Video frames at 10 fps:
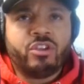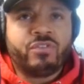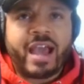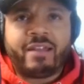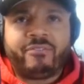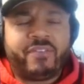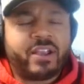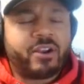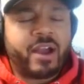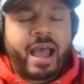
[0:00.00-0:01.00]
You've got to
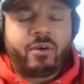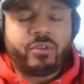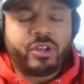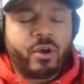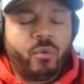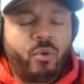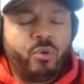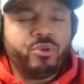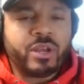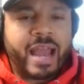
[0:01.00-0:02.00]
figure out,
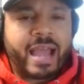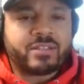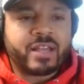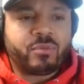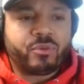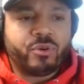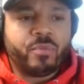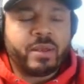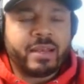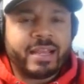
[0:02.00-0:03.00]
who you can add to that
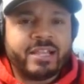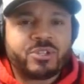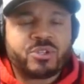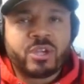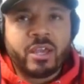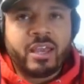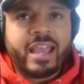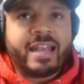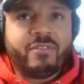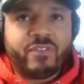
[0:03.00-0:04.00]
room, and each
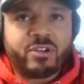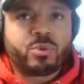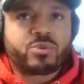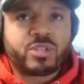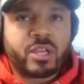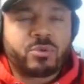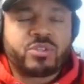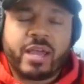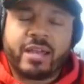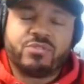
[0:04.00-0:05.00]
individual skill
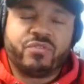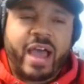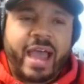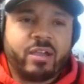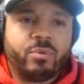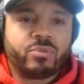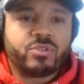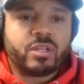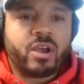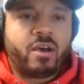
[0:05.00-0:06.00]
set is valuable
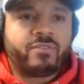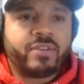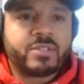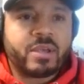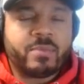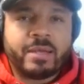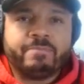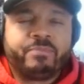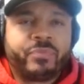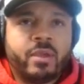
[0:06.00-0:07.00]
to the offense. I
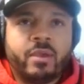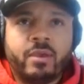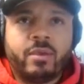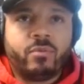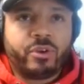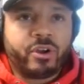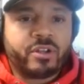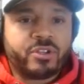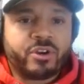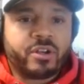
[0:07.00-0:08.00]
mean,
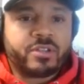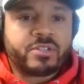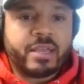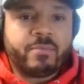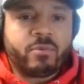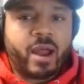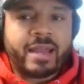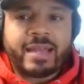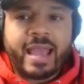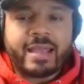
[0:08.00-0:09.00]
you're gonna see
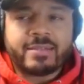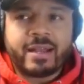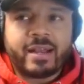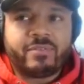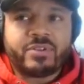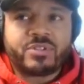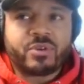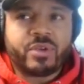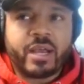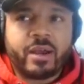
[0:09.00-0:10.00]
Brian Day's done it every
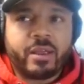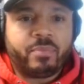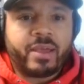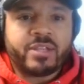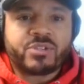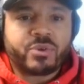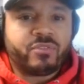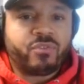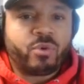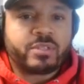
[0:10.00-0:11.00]
single year. He plays 3
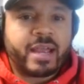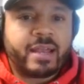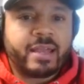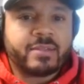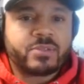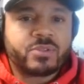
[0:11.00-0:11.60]
or 4 tight ends.